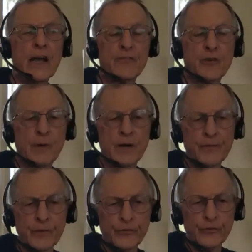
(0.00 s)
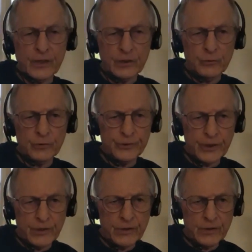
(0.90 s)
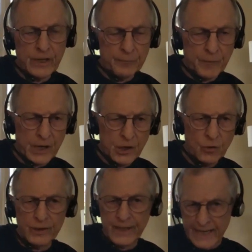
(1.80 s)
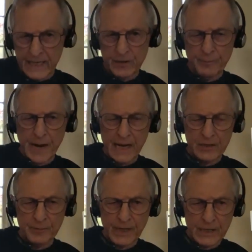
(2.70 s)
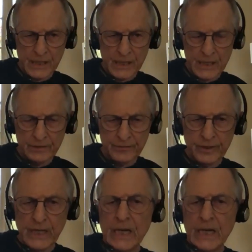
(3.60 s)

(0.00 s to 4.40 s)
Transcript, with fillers: after my first session with Jared and my going, taking it back to my clients,